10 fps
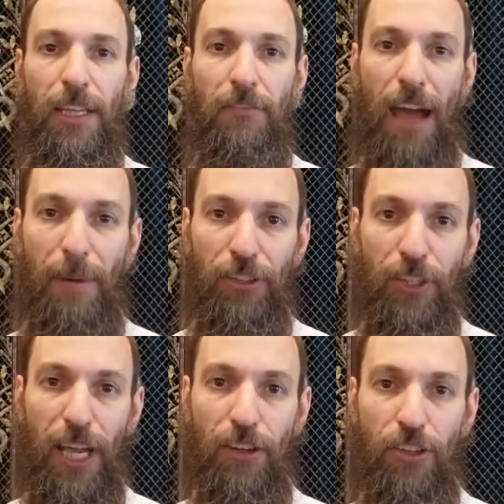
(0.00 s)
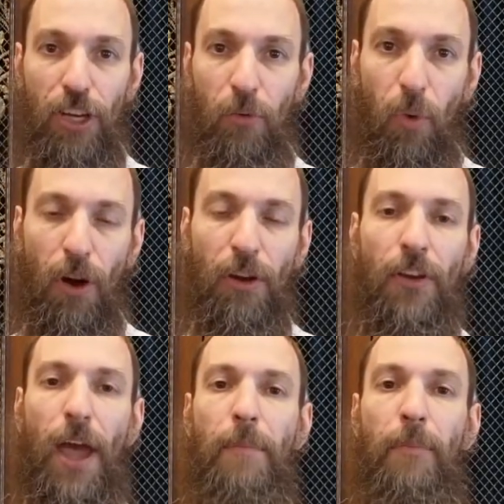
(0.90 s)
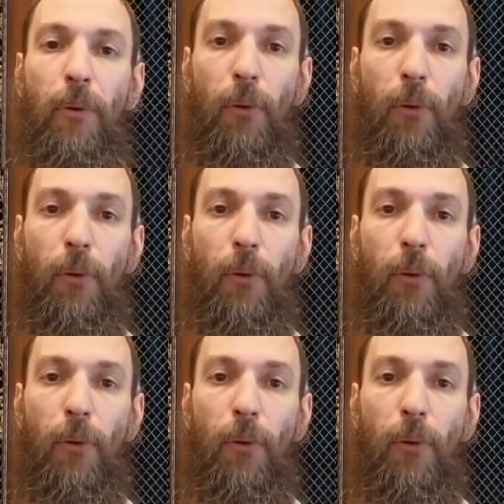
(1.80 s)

The rabbi took out a jug of water and